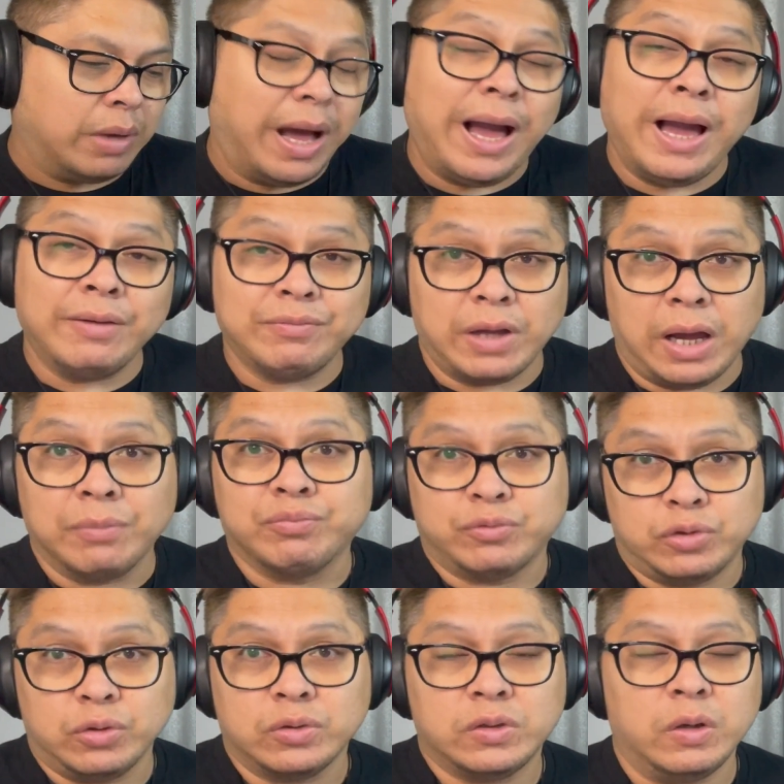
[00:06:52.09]

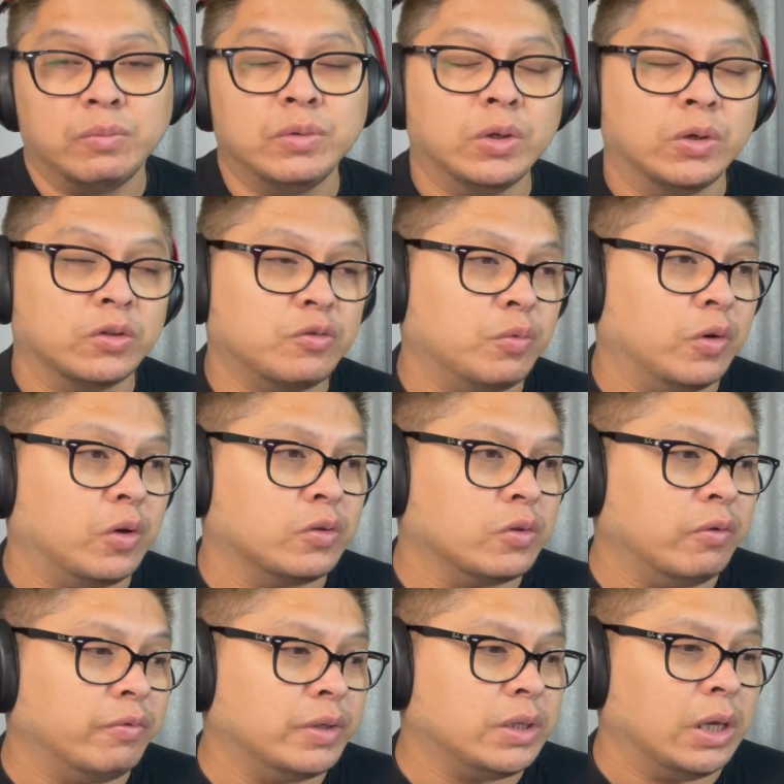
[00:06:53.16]
I've took some notes because
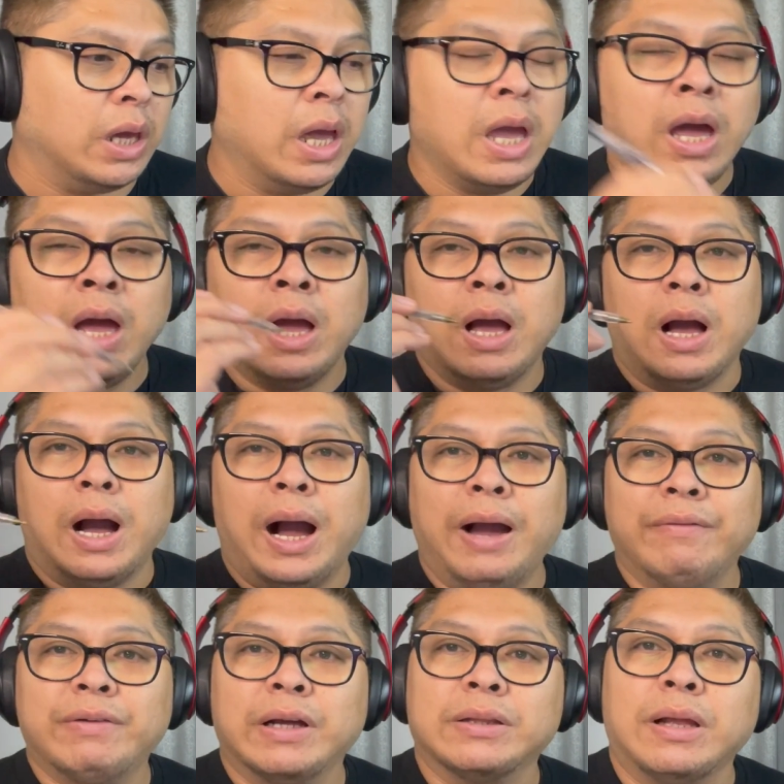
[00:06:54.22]
obviously
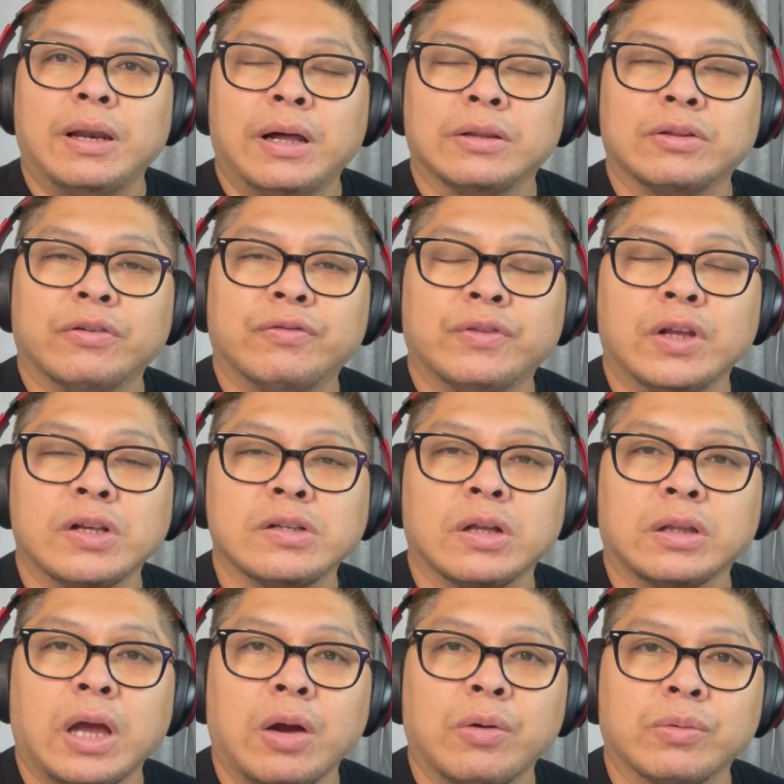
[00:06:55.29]
I've got a lot of things
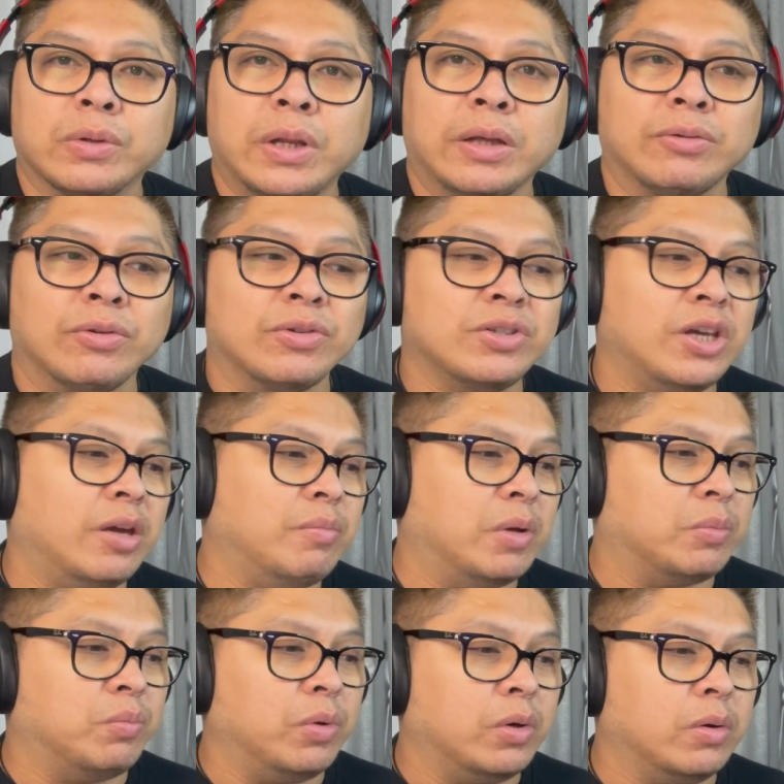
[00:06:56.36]
that I would like to say,
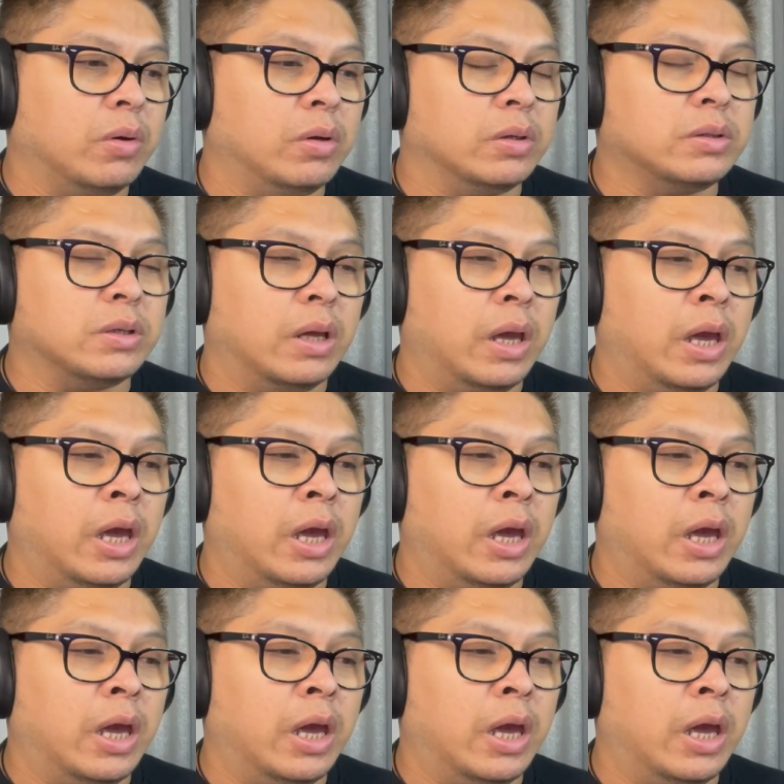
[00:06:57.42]
but because,